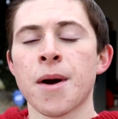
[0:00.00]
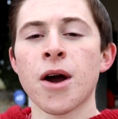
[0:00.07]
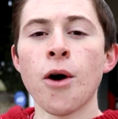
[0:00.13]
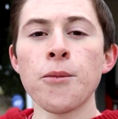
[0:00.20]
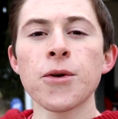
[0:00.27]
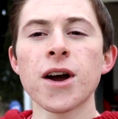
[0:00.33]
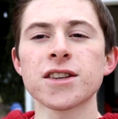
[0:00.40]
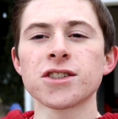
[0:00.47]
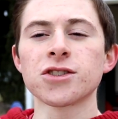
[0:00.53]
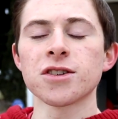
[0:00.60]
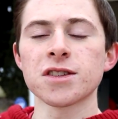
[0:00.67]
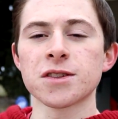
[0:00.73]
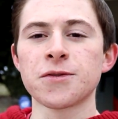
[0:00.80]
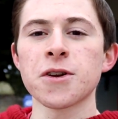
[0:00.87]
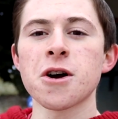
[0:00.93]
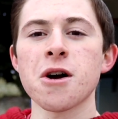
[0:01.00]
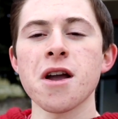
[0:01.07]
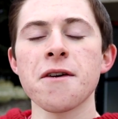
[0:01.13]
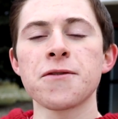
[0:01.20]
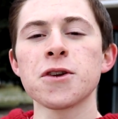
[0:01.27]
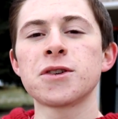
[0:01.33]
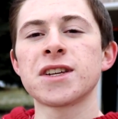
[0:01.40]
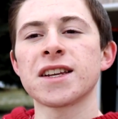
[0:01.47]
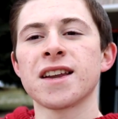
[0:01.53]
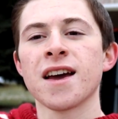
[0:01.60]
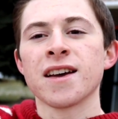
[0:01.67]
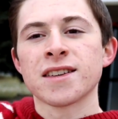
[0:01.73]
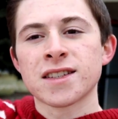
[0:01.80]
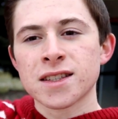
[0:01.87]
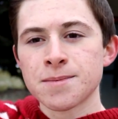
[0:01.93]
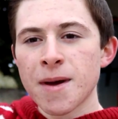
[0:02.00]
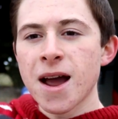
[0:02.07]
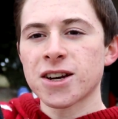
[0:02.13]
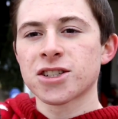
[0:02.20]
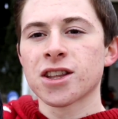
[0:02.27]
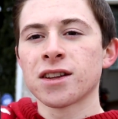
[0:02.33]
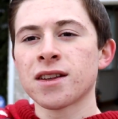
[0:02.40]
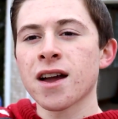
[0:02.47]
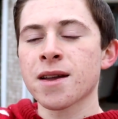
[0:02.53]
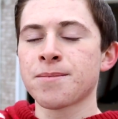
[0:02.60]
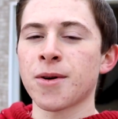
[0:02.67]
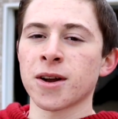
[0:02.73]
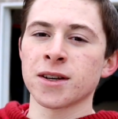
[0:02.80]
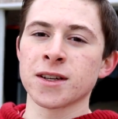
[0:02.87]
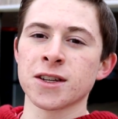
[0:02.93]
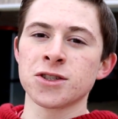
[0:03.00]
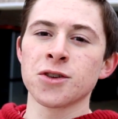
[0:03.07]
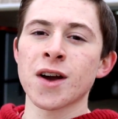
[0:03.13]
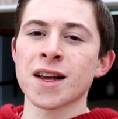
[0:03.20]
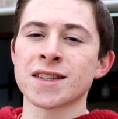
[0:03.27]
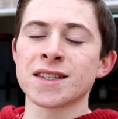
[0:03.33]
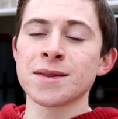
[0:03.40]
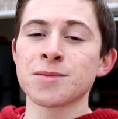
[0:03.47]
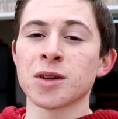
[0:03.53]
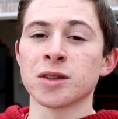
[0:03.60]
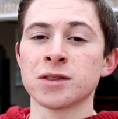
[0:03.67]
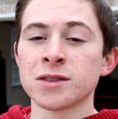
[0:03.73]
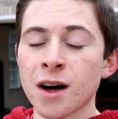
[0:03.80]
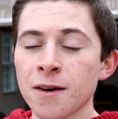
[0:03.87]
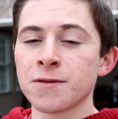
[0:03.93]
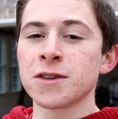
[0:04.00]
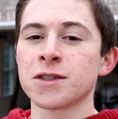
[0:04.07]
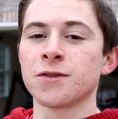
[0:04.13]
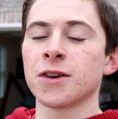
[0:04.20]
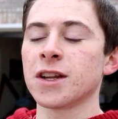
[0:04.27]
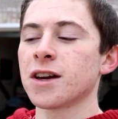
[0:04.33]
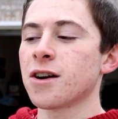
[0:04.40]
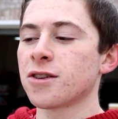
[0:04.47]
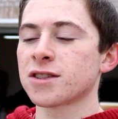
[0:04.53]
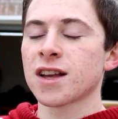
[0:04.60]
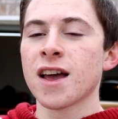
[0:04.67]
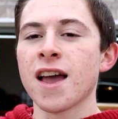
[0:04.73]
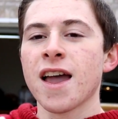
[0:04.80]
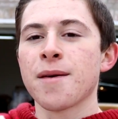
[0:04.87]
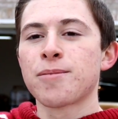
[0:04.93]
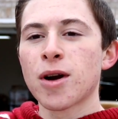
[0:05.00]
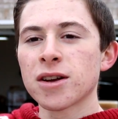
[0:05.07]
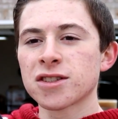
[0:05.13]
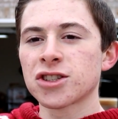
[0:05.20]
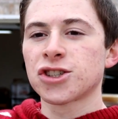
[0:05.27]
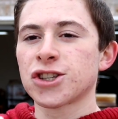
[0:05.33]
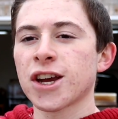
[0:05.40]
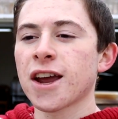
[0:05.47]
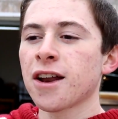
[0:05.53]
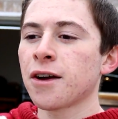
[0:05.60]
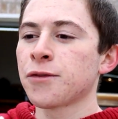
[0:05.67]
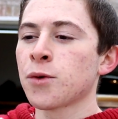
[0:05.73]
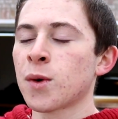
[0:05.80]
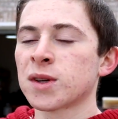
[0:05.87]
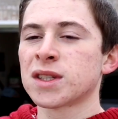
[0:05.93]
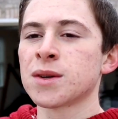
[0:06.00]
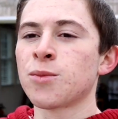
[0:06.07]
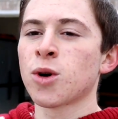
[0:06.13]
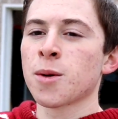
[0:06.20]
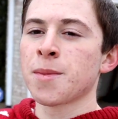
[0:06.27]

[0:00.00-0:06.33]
I hope you guys enjoyed this video. If you did, smash the like button because you guys seem to love these videos. Browse the channel if you want to see more